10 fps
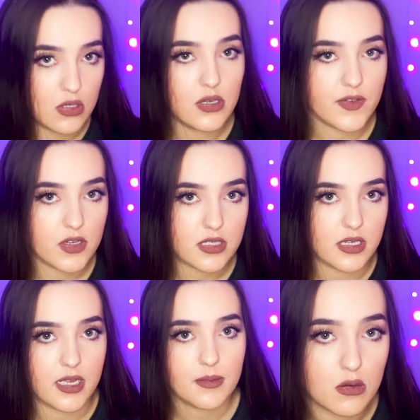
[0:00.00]
not
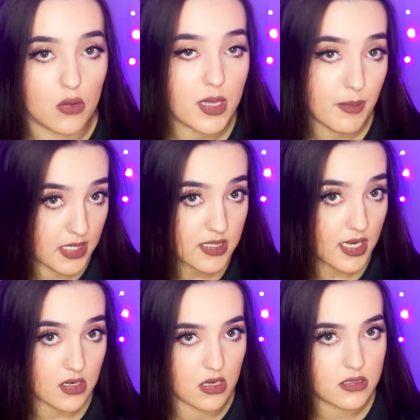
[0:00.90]
university, not the impending
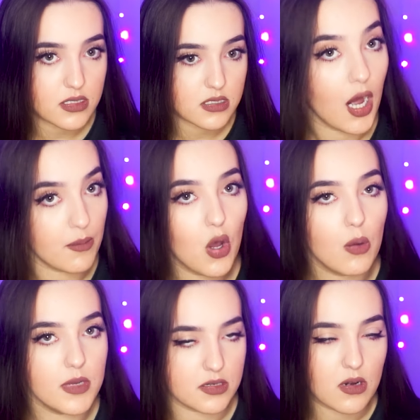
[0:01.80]
deadlines. I'm not middle